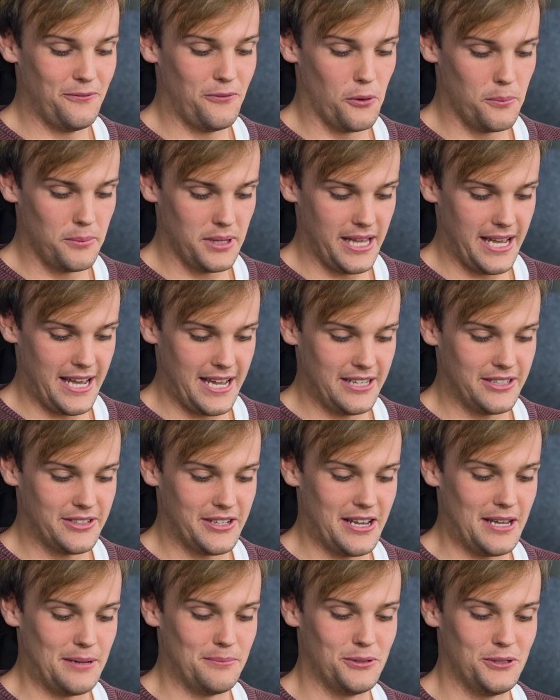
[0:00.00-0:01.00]
Formula E
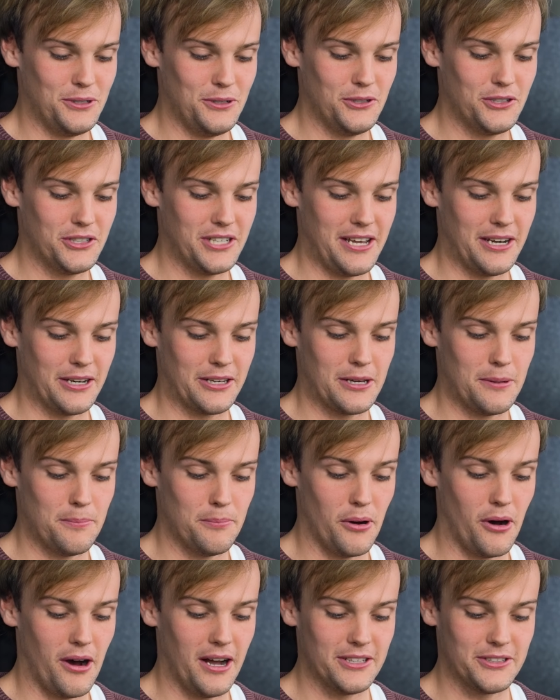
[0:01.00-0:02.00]
team's new scent
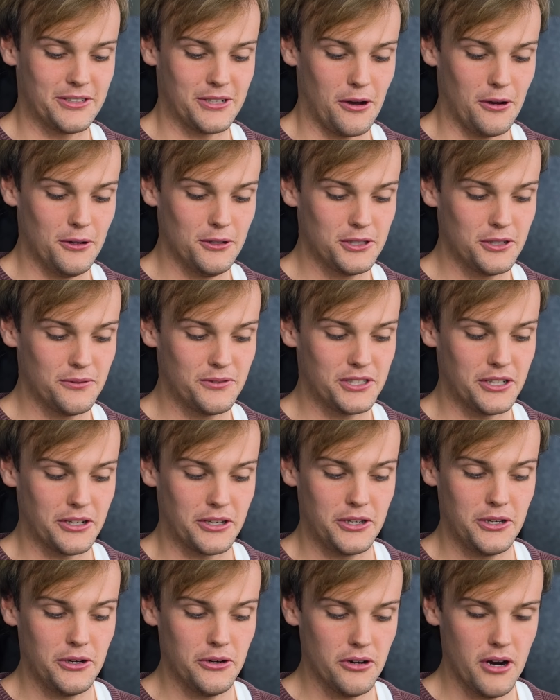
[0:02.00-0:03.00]
combines tones of
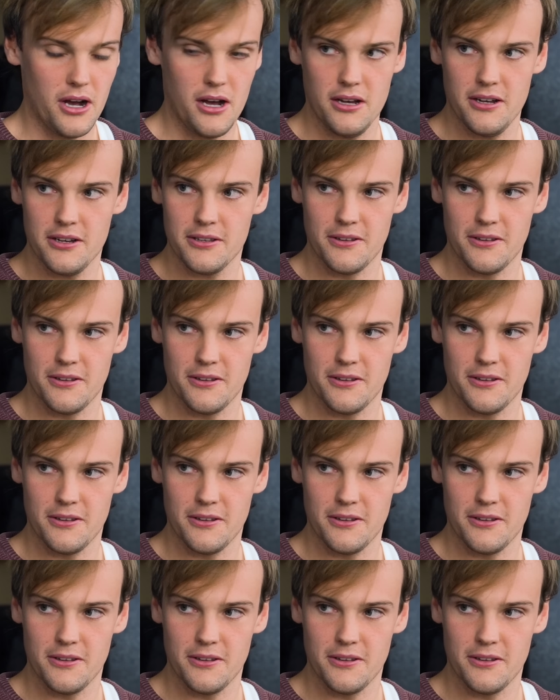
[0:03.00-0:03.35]
Sakura,